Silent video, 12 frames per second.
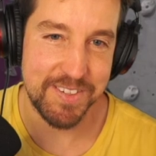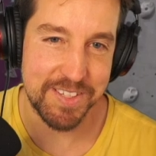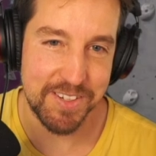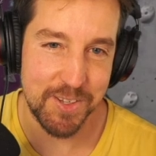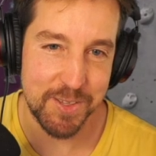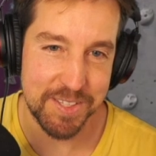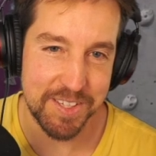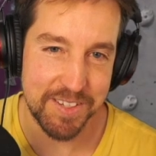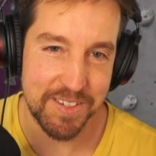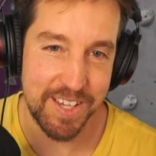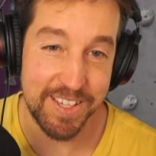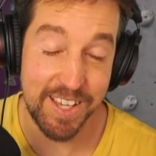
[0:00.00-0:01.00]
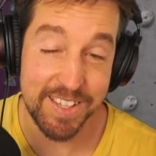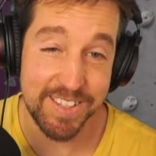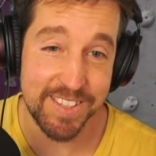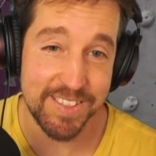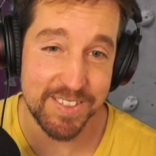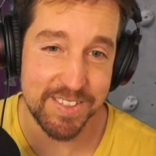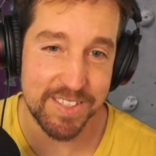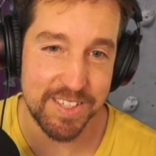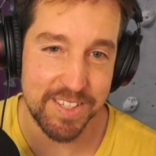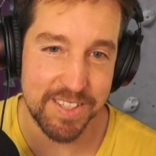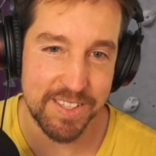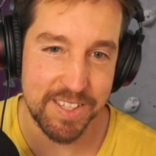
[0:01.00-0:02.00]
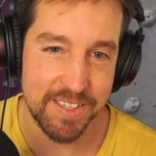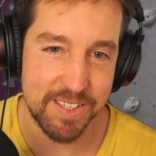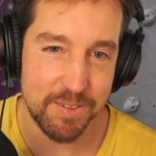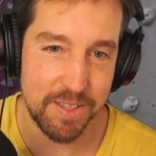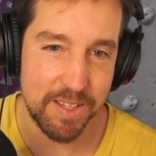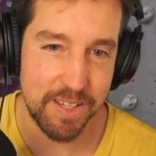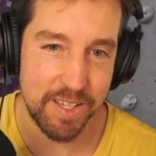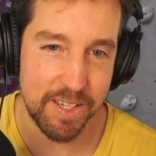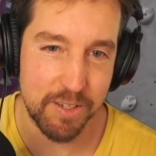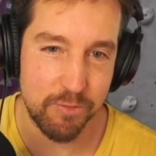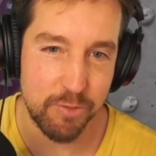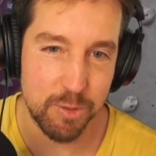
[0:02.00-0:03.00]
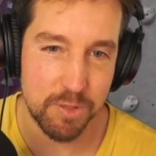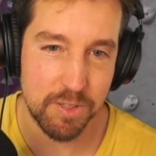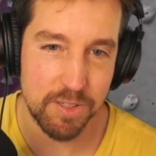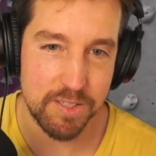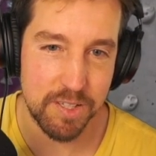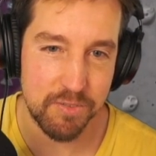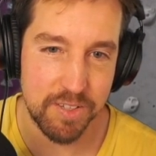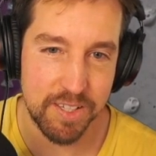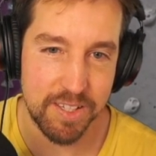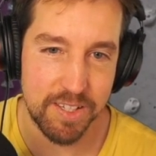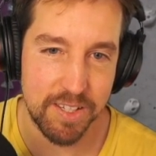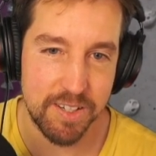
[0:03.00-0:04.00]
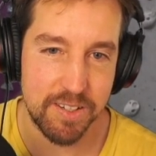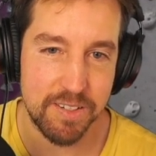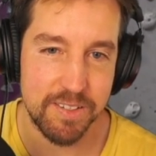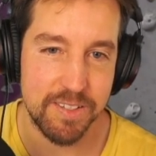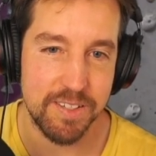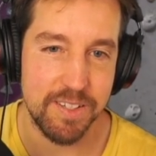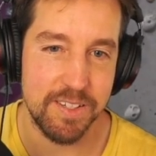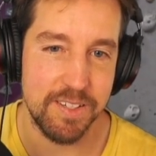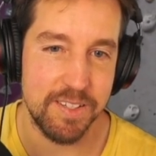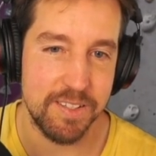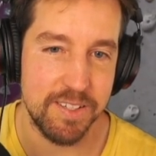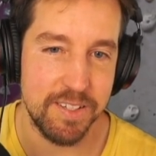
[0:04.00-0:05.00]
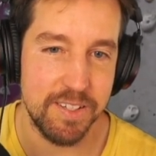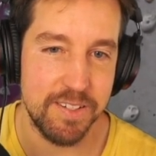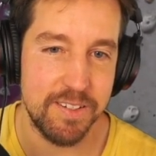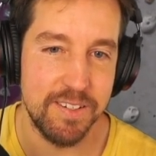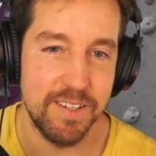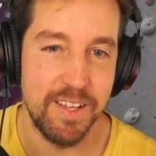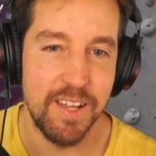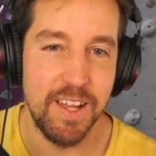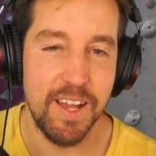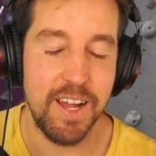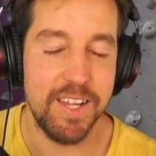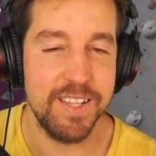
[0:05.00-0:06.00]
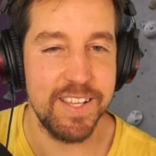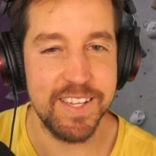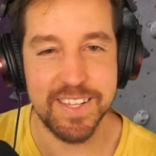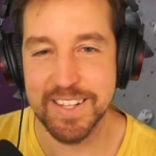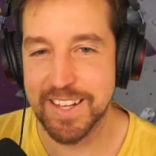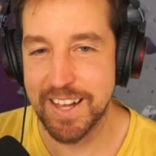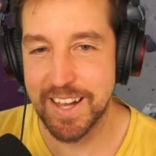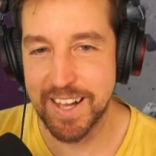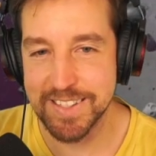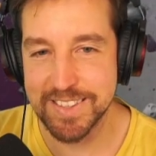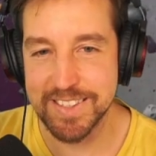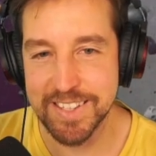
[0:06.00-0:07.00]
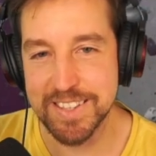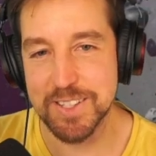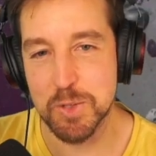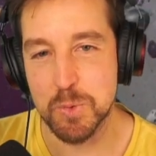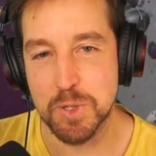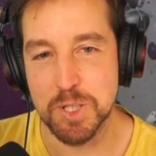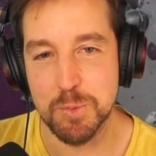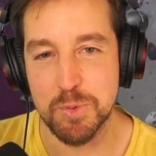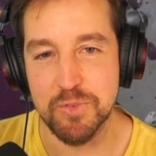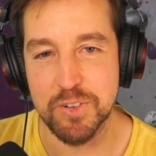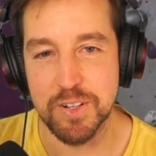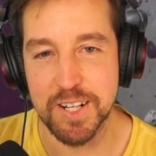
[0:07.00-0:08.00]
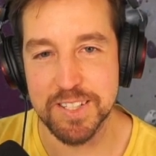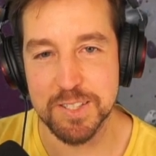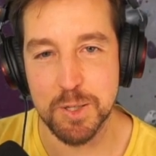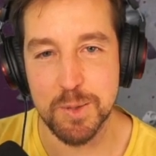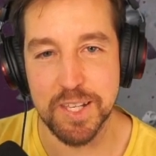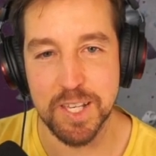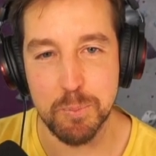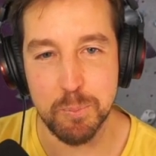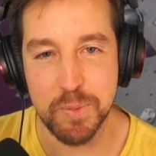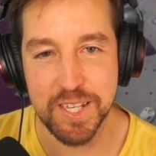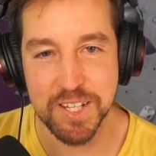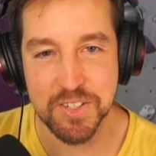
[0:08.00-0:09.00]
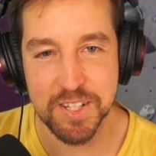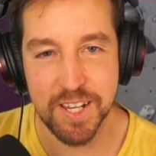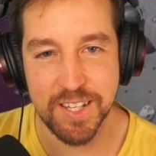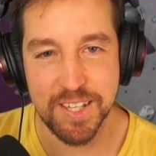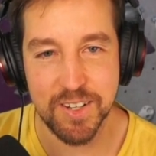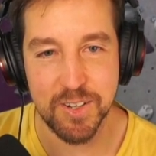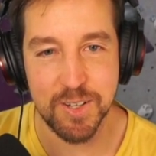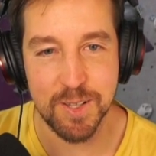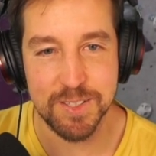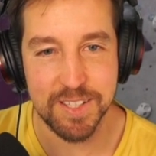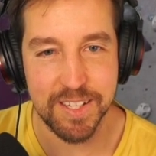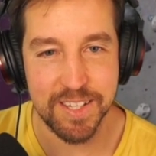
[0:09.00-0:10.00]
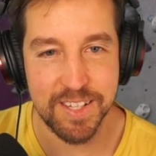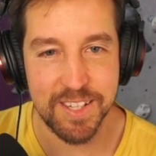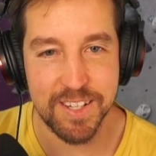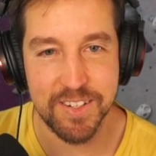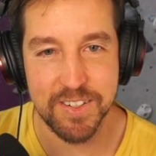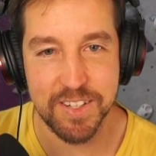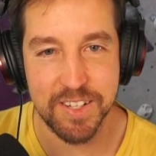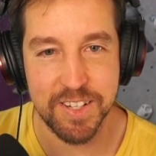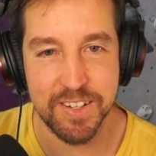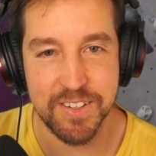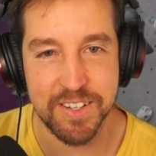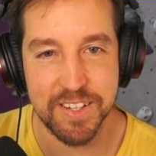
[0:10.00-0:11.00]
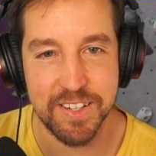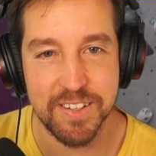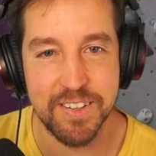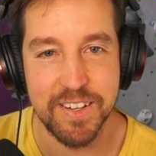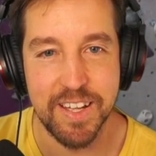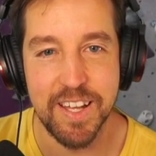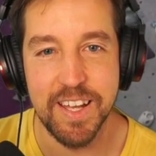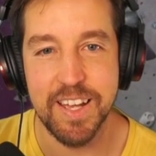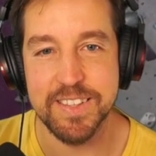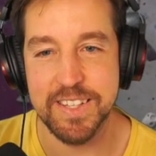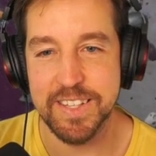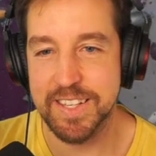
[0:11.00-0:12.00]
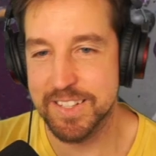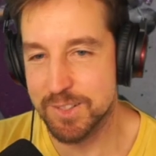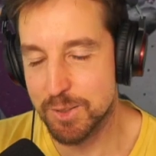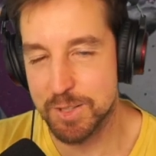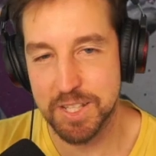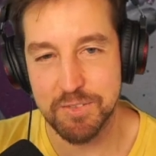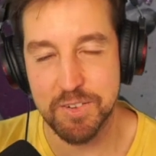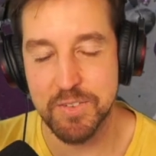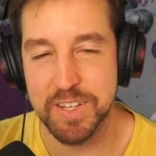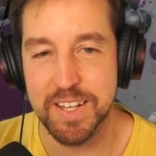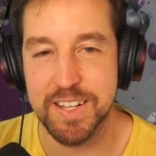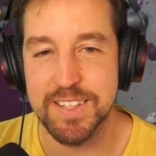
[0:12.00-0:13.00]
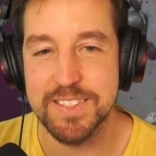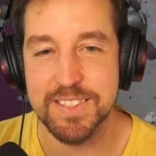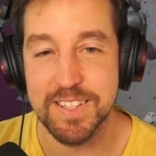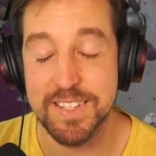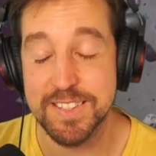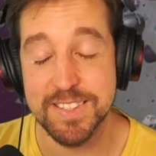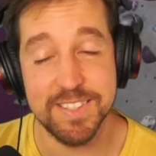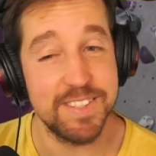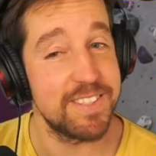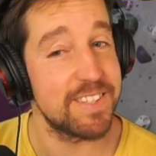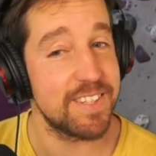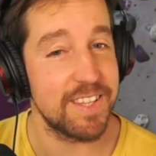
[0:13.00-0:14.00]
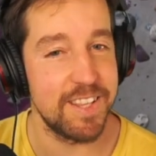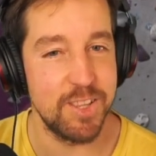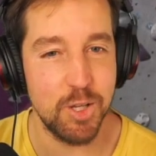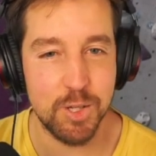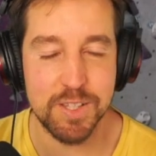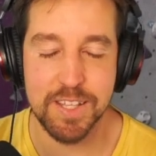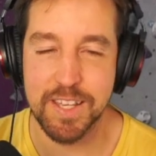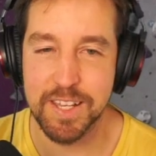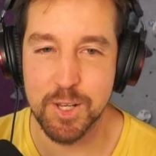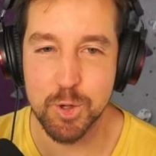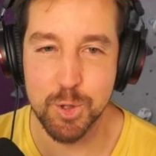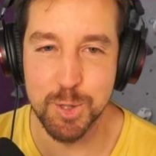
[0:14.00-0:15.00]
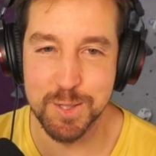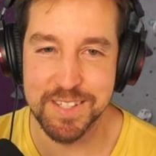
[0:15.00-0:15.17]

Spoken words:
hold here. I did not see it, and there are like footholds, I think here, yeah, and here. I did not watch it before. I saw like big shiny holes like here, here, here, and I ignored everything else. It's not a good